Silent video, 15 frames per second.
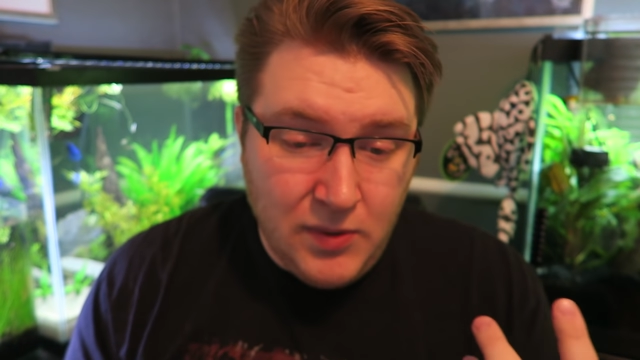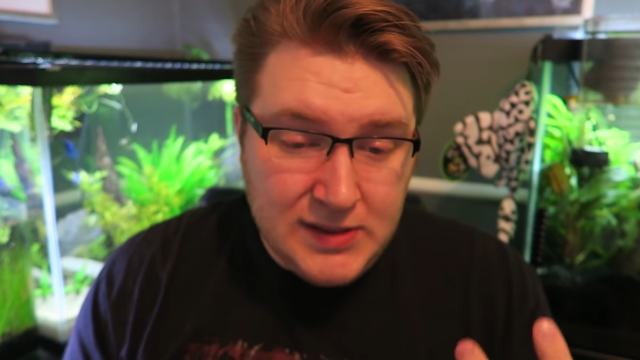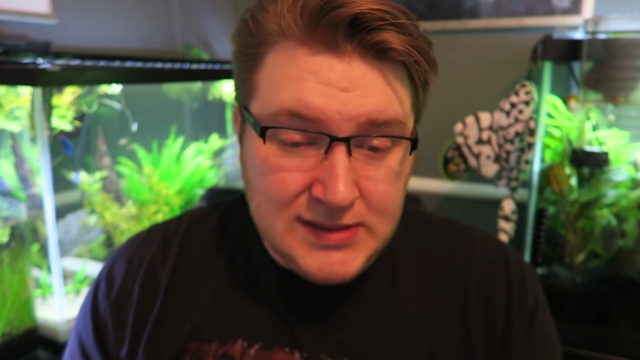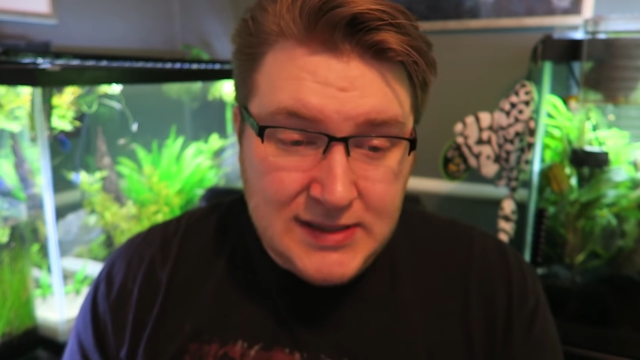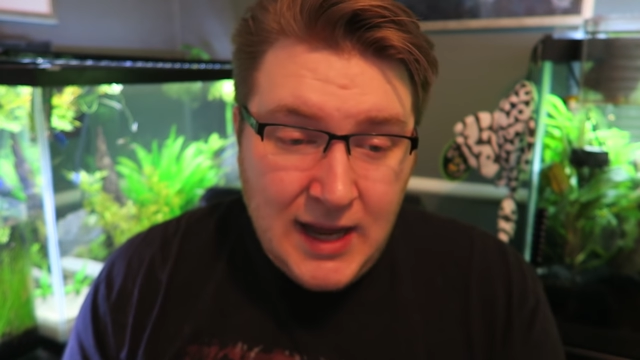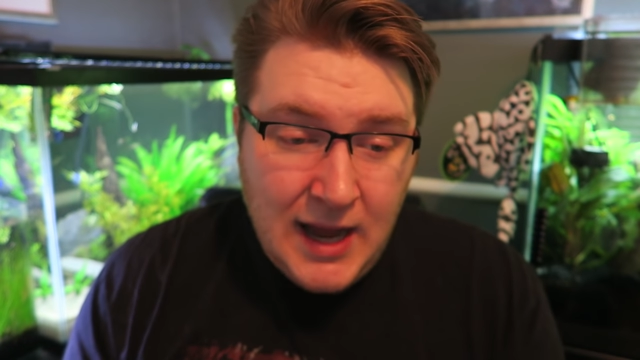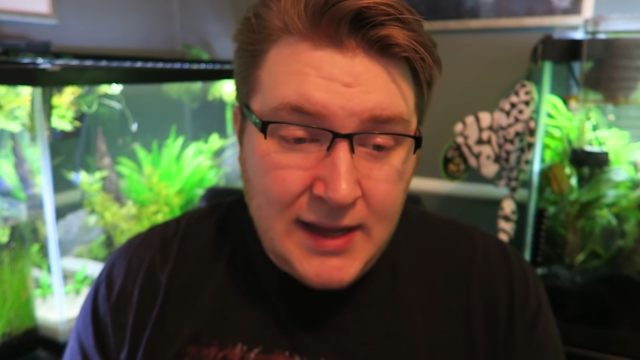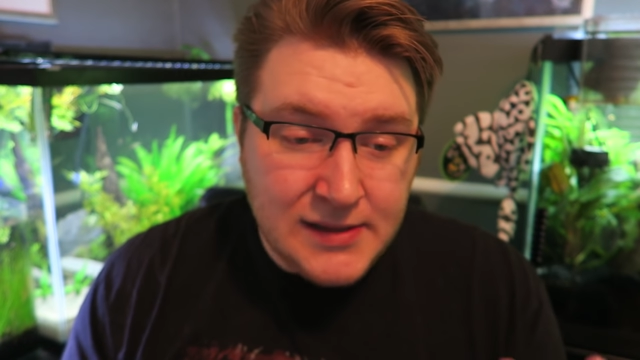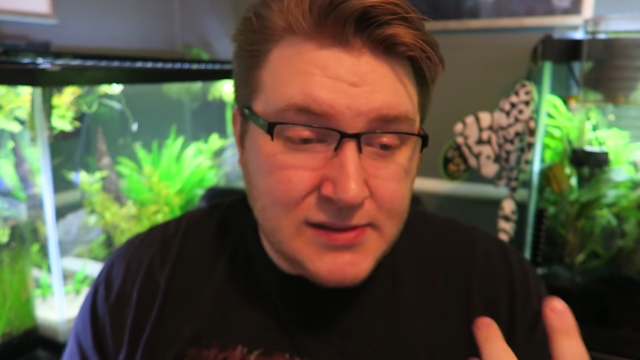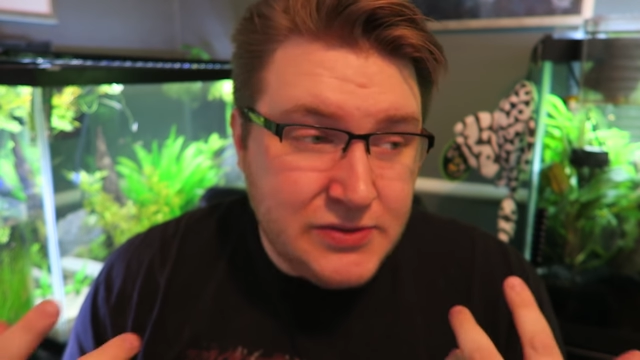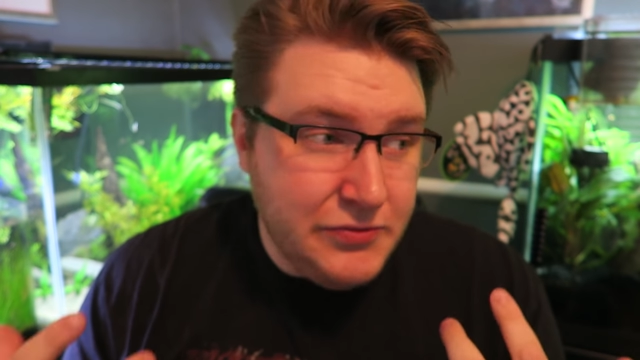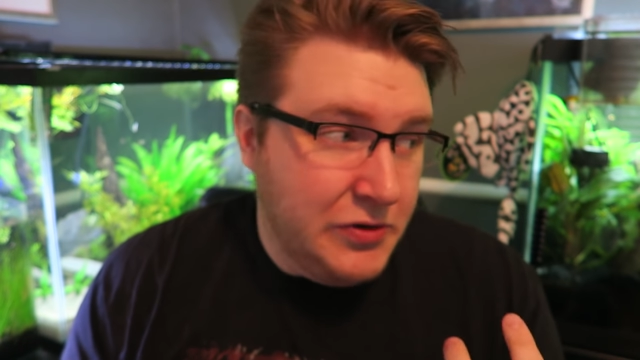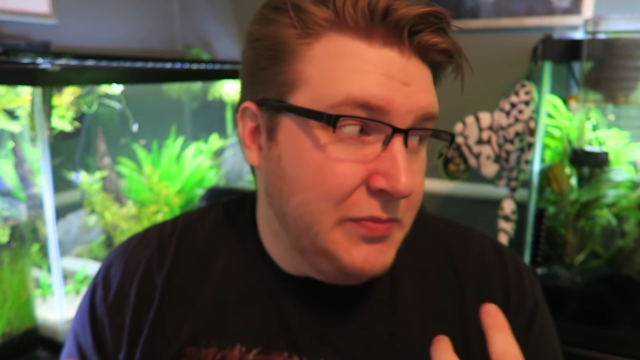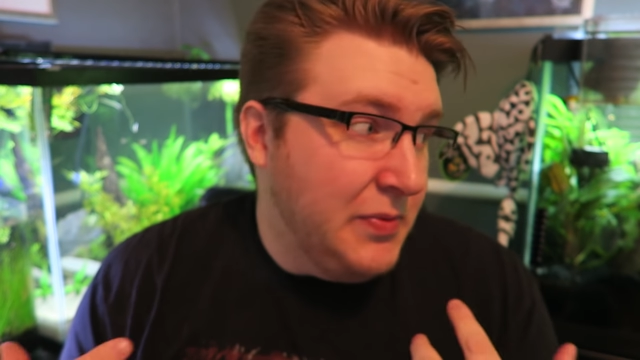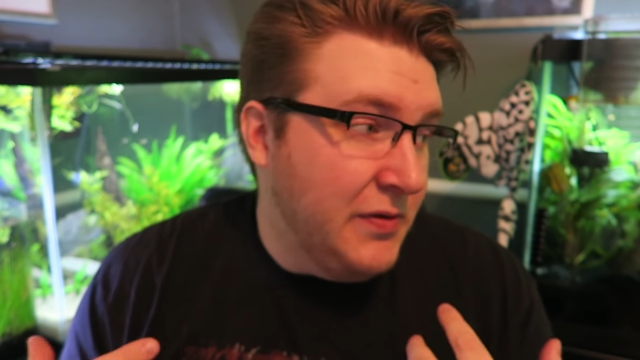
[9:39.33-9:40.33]
was not
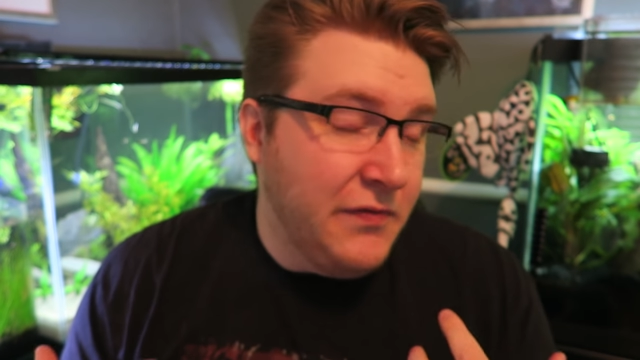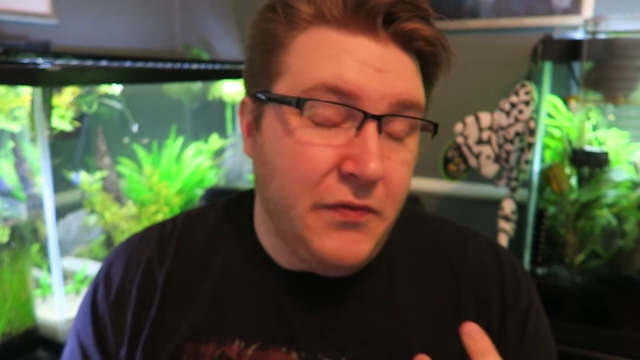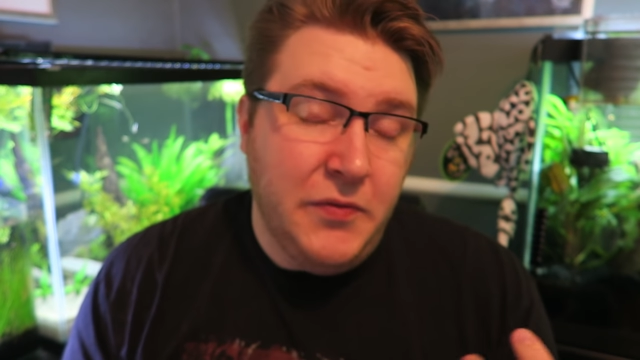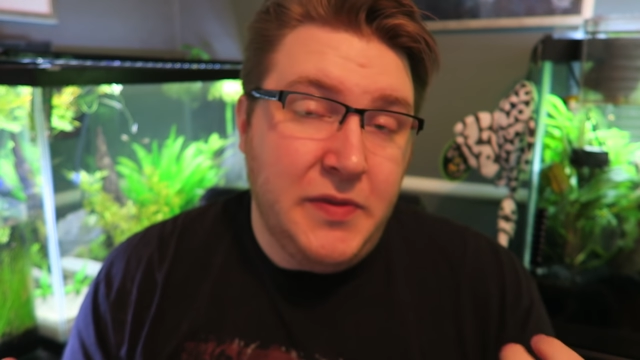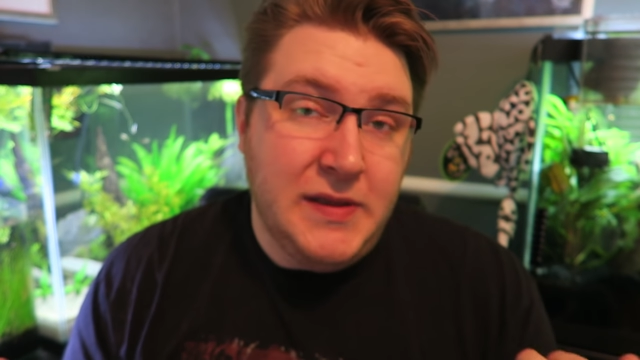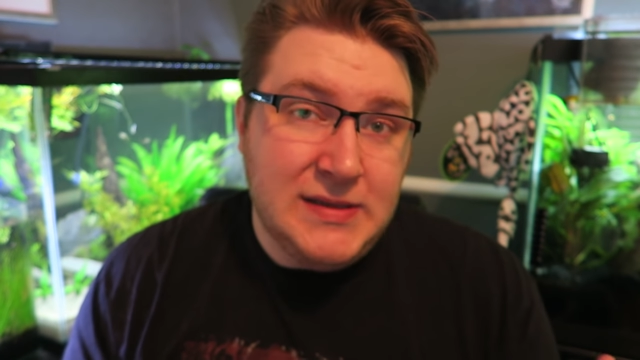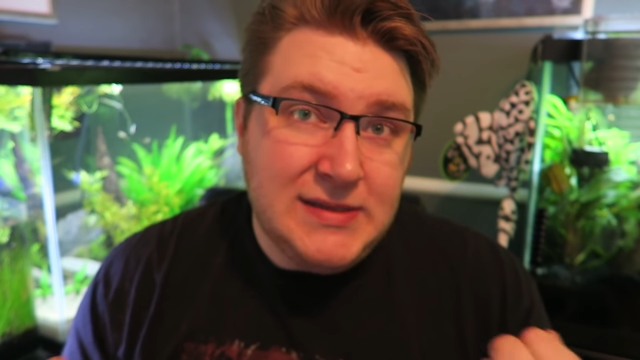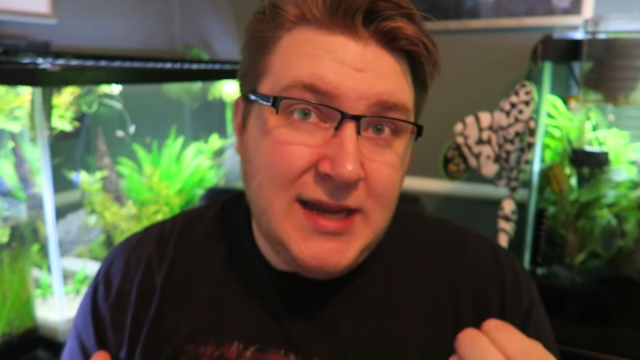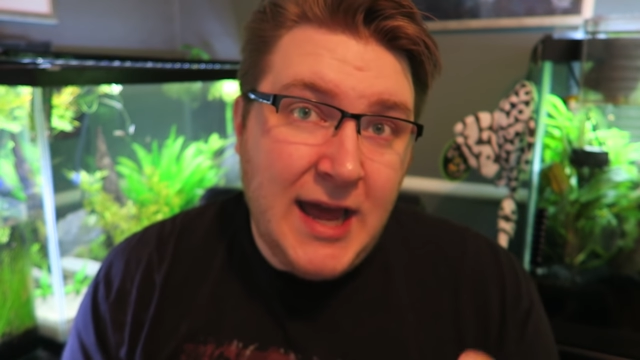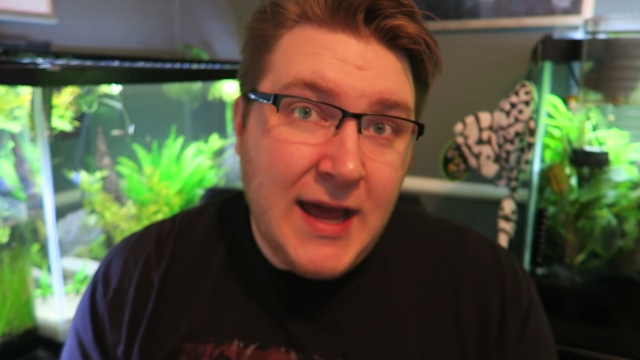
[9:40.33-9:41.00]
suitable for this